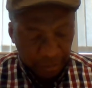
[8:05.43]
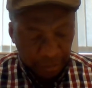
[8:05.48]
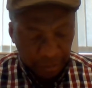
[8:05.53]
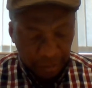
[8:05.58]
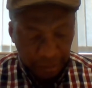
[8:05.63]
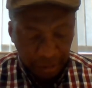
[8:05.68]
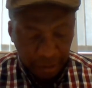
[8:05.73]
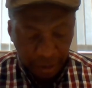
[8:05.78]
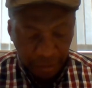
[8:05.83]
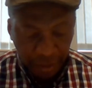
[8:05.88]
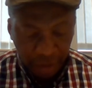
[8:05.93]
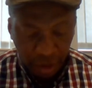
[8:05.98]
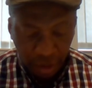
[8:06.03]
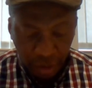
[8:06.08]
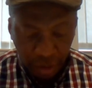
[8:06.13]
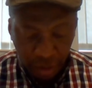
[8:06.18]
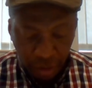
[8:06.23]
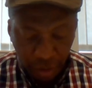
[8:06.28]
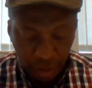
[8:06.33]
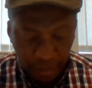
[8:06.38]
There is
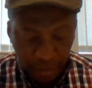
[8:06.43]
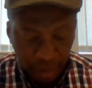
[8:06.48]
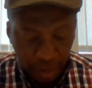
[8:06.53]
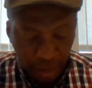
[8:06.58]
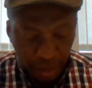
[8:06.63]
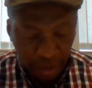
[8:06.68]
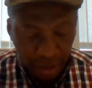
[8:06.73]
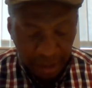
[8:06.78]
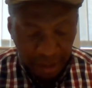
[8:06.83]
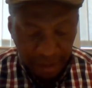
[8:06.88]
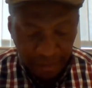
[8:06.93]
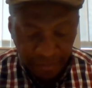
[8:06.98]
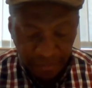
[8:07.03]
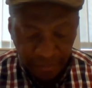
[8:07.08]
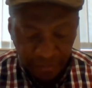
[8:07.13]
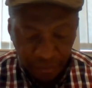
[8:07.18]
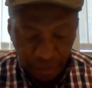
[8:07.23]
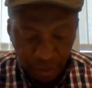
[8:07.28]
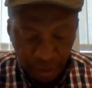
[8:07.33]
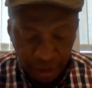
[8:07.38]
also a program
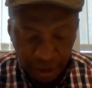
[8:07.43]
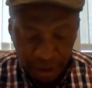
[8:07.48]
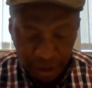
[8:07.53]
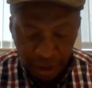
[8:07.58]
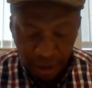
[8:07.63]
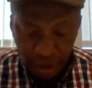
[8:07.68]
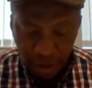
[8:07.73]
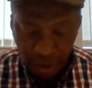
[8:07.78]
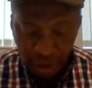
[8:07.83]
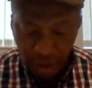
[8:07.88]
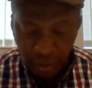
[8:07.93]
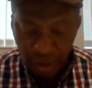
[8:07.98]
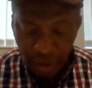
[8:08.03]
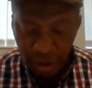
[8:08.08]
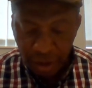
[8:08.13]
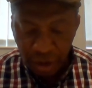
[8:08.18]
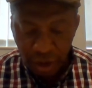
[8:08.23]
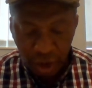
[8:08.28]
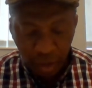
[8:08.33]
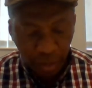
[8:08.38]
for Indigenous
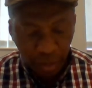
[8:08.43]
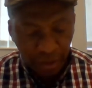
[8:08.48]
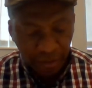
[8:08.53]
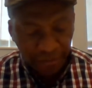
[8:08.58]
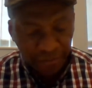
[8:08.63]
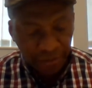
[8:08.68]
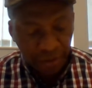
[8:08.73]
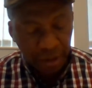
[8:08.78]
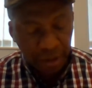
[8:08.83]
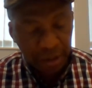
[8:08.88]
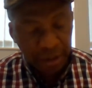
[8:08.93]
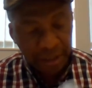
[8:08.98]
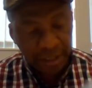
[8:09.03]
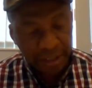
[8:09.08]
Community Support Fund,